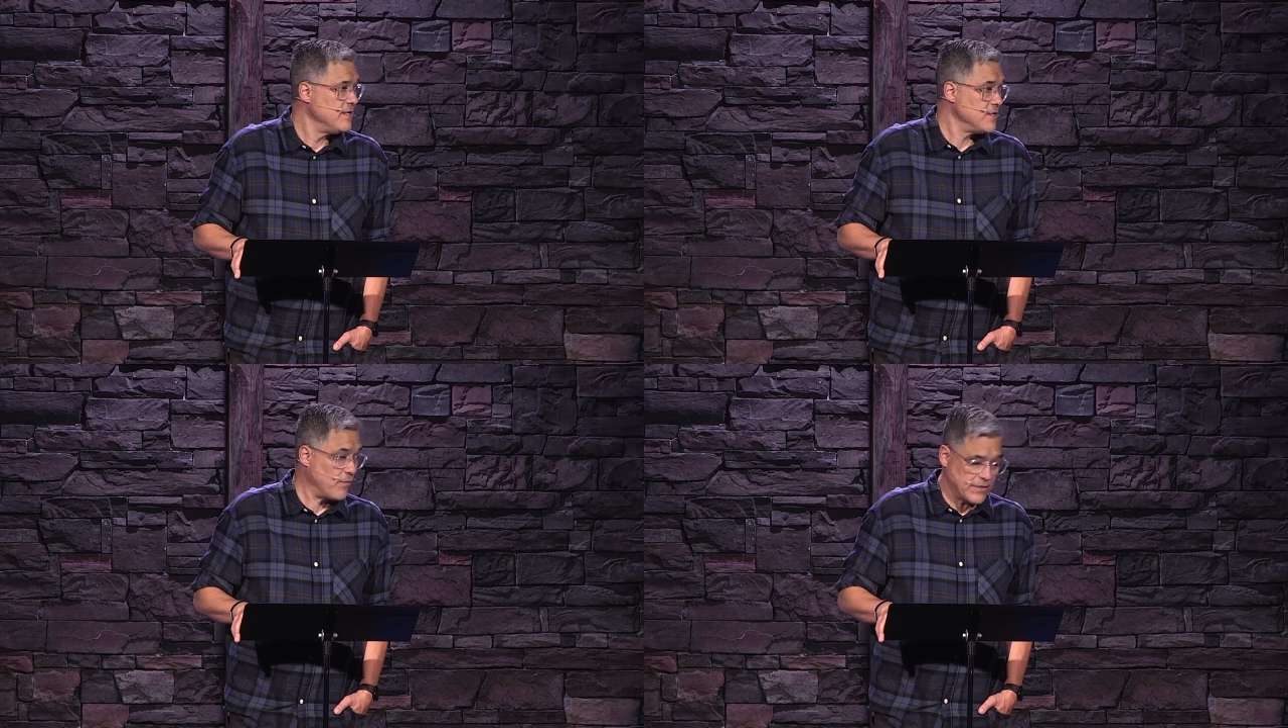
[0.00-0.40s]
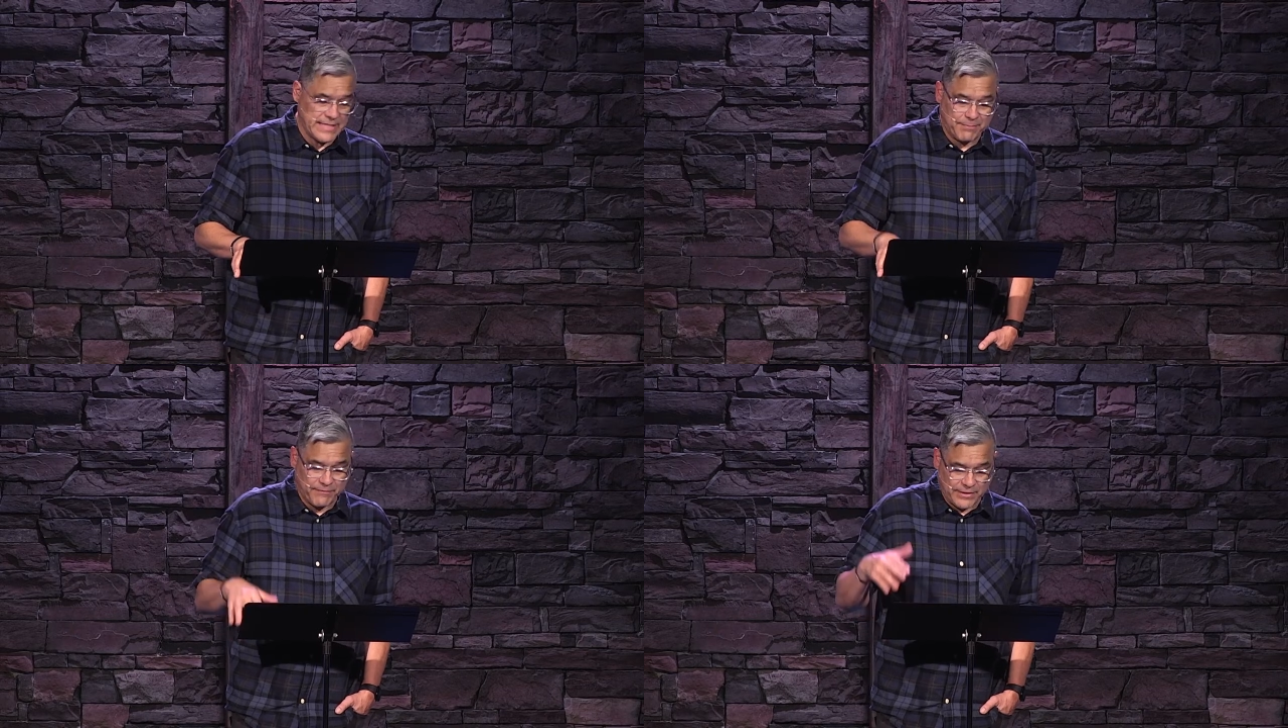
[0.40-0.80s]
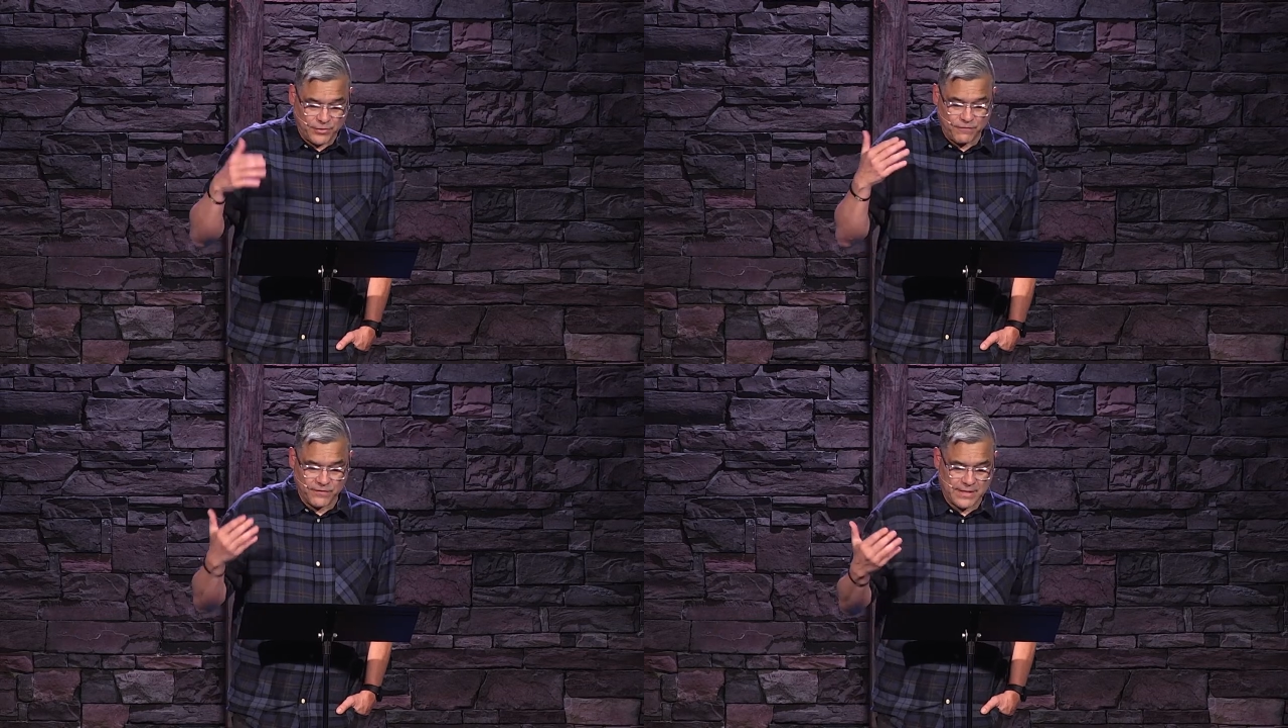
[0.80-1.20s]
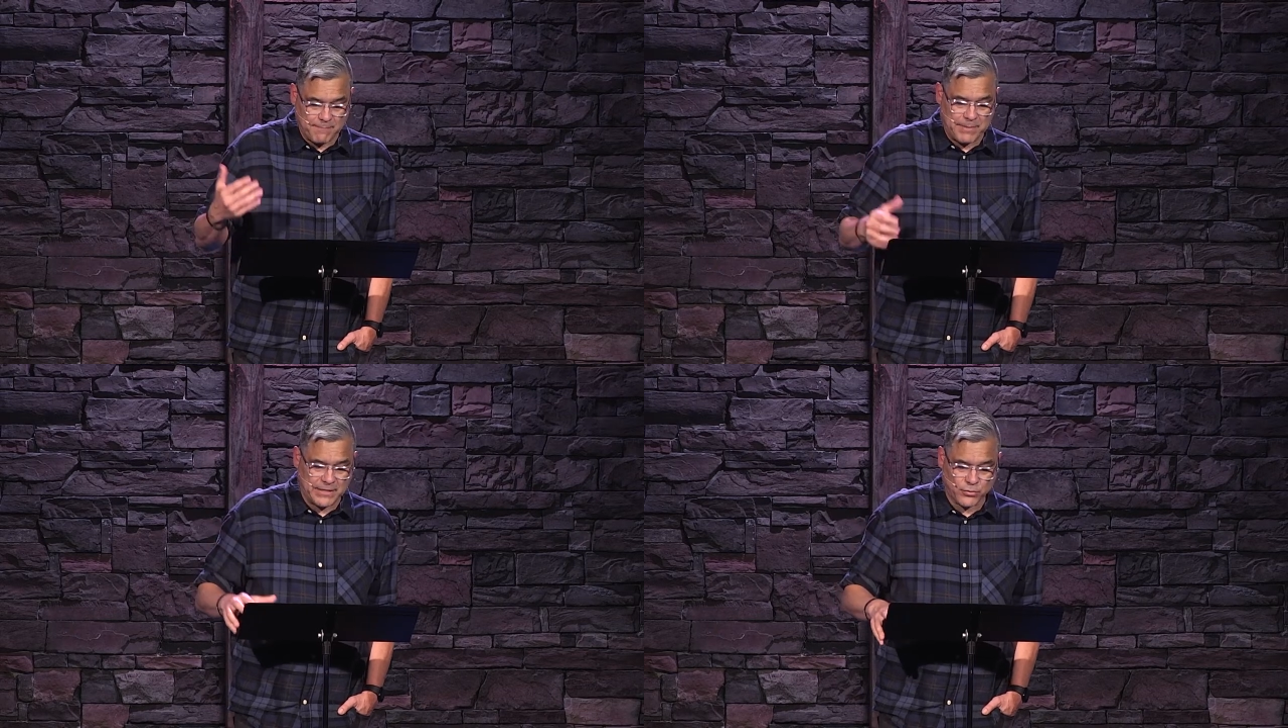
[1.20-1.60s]
So, for example, if I do feel
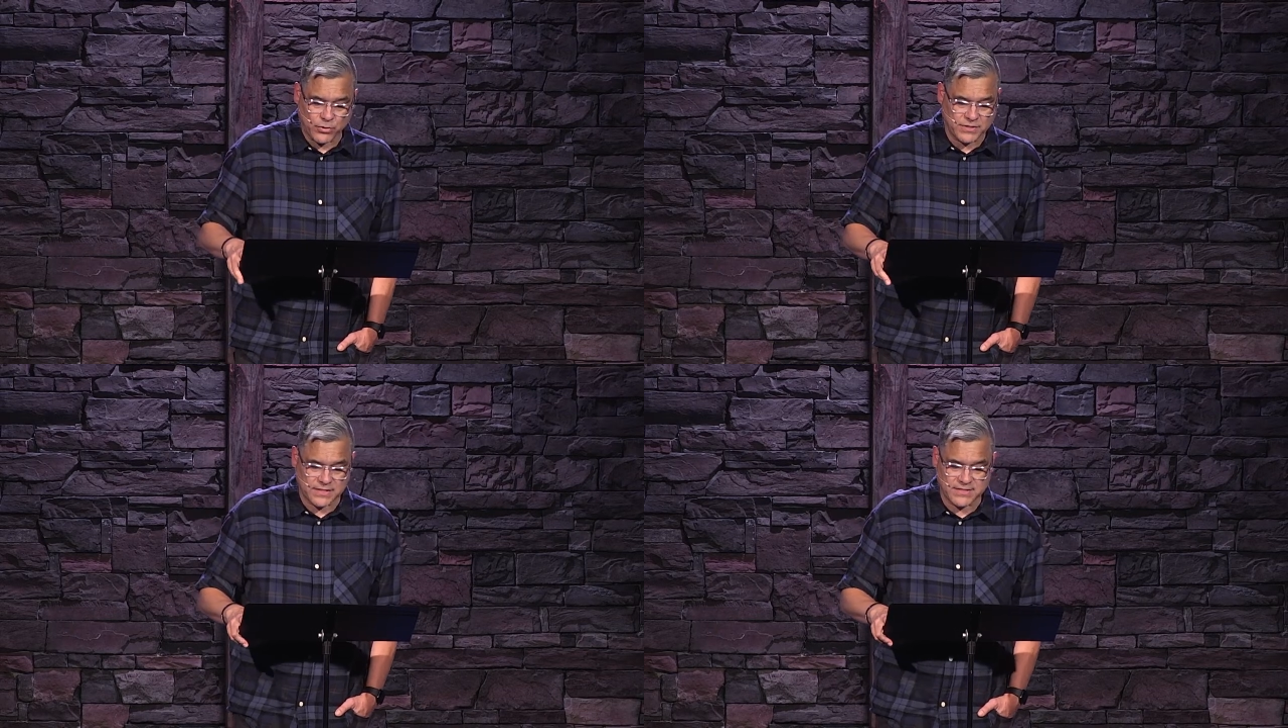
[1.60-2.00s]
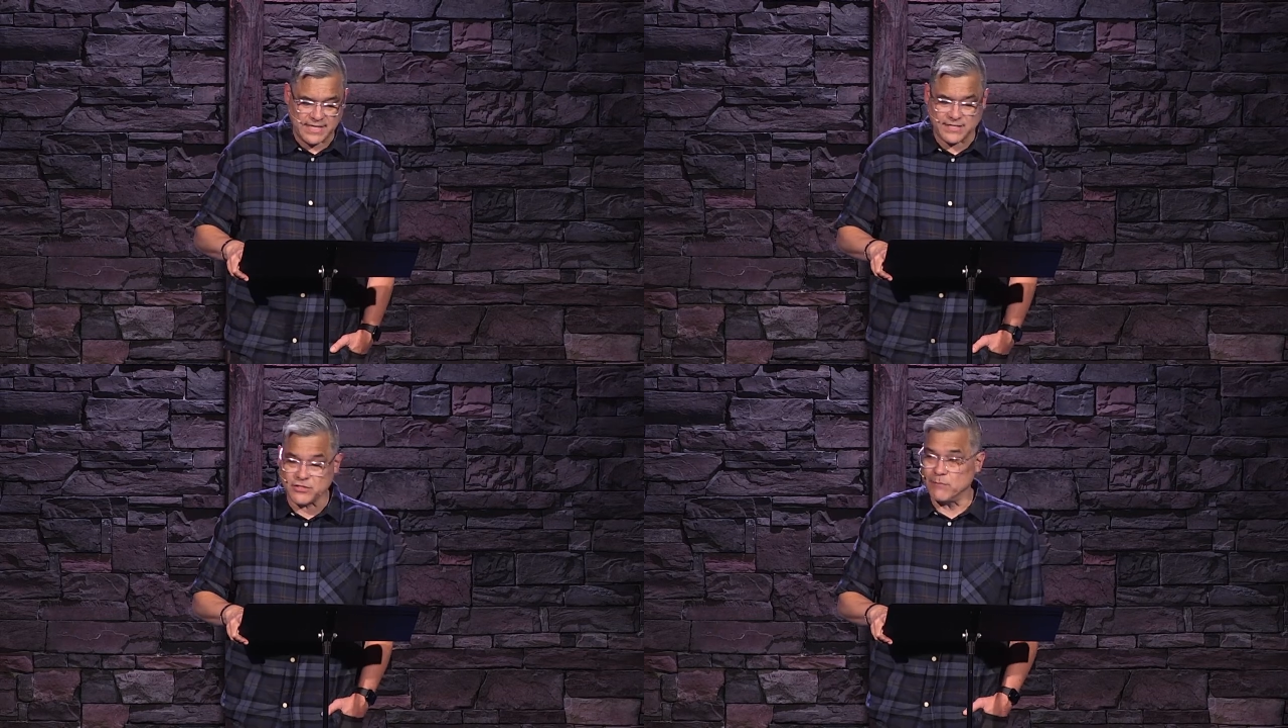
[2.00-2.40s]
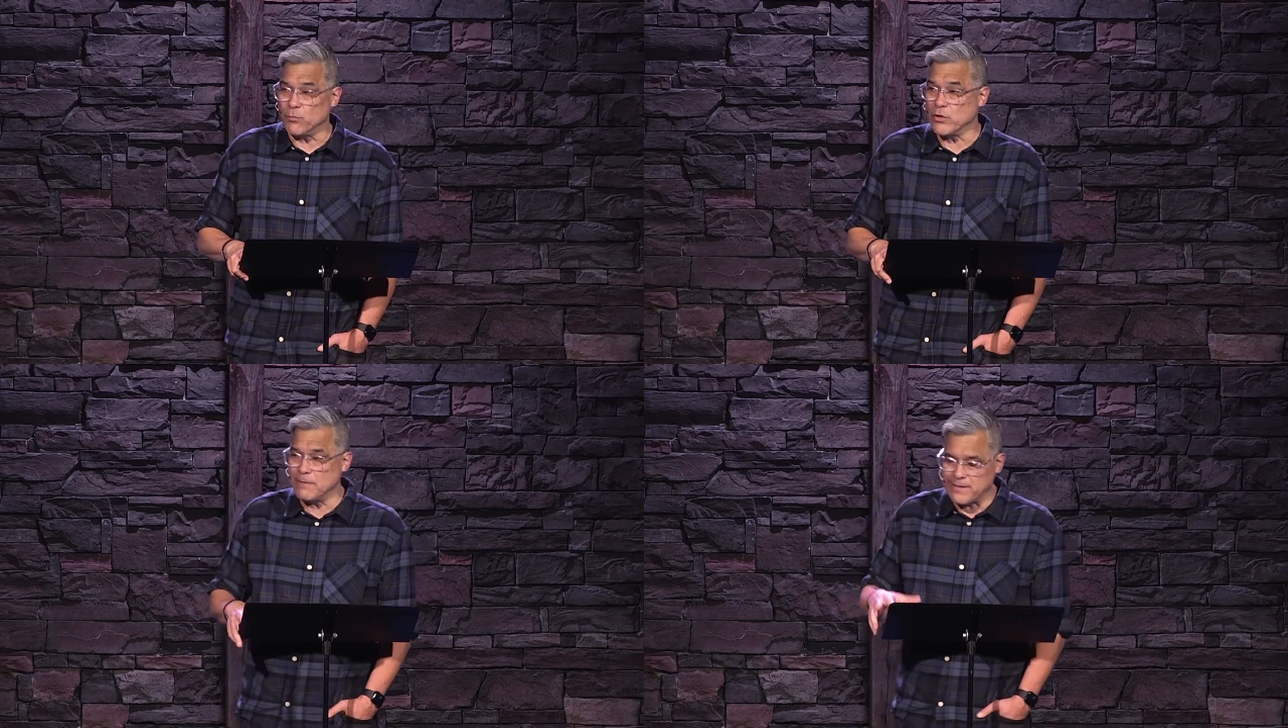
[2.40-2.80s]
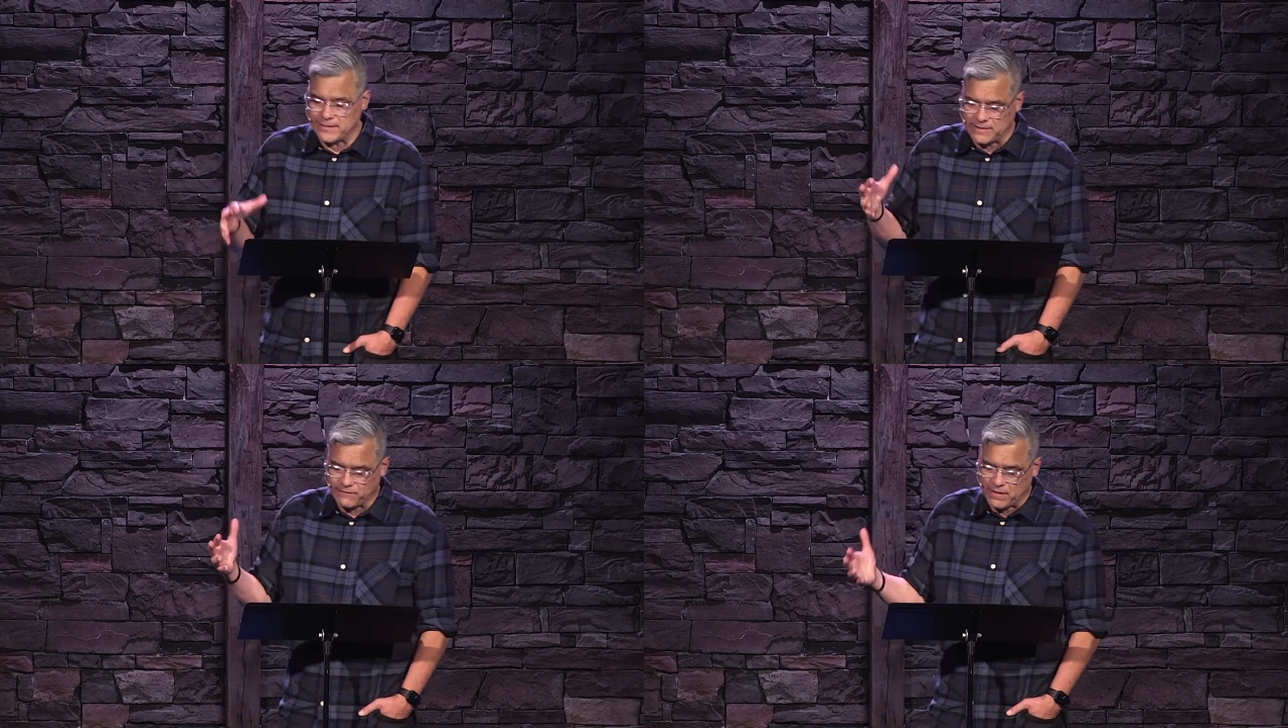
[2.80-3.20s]
that bent toward success, or I'm worried about a
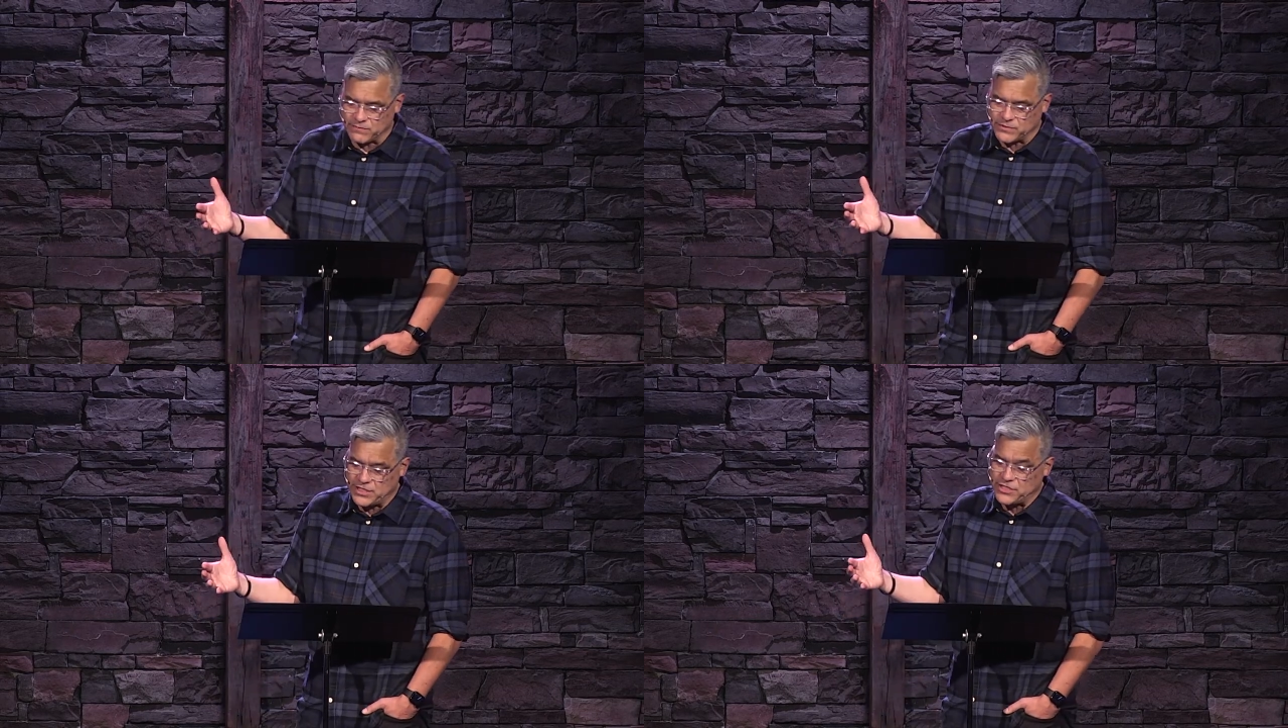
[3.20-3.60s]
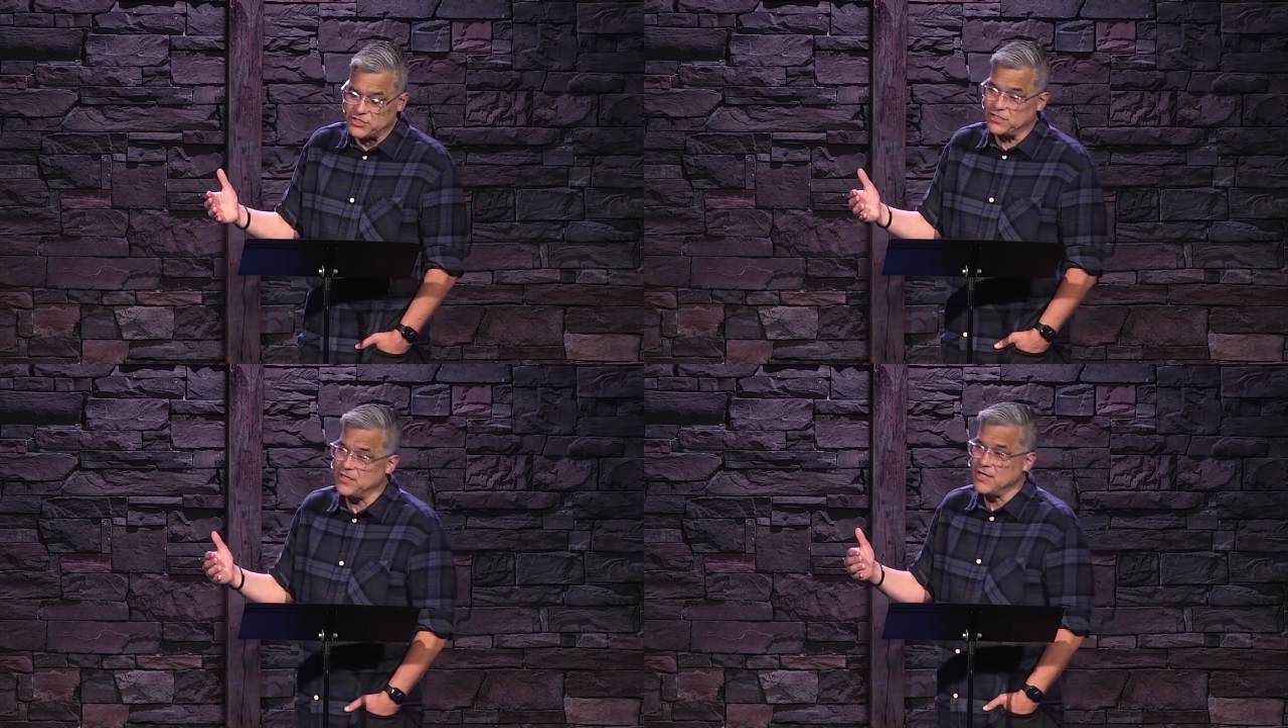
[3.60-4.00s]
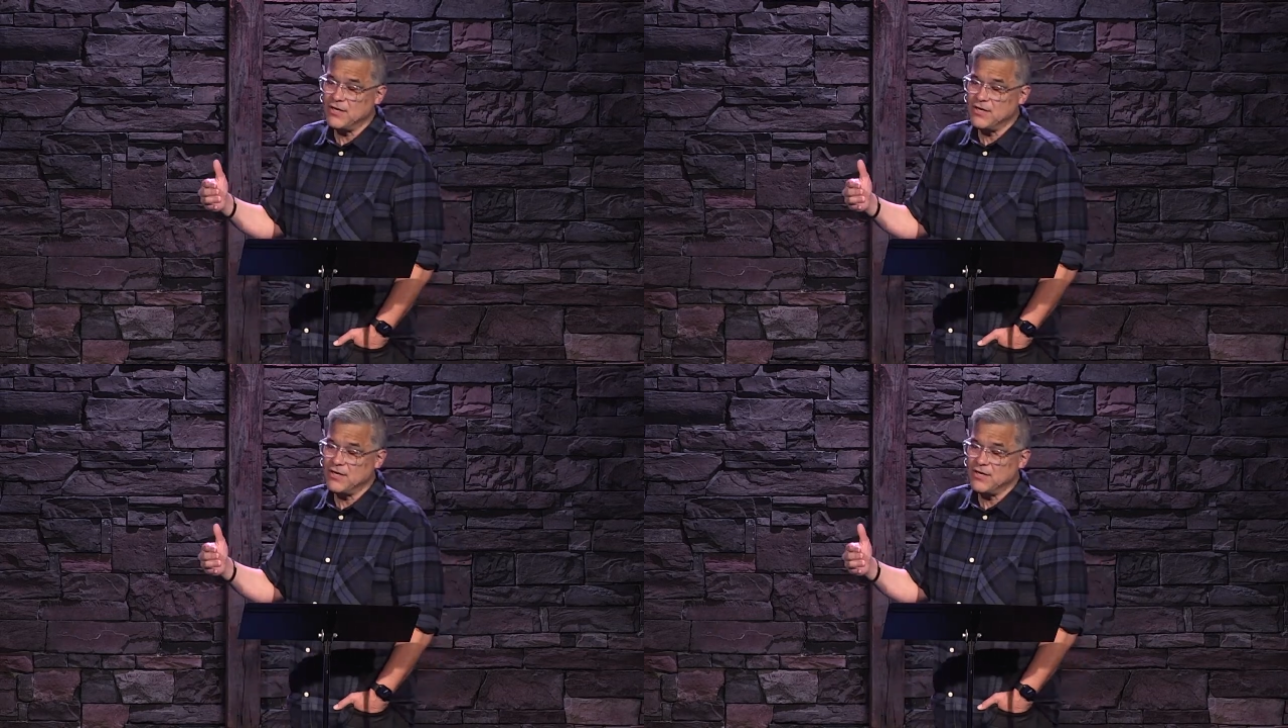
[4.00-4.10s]
tough conversation,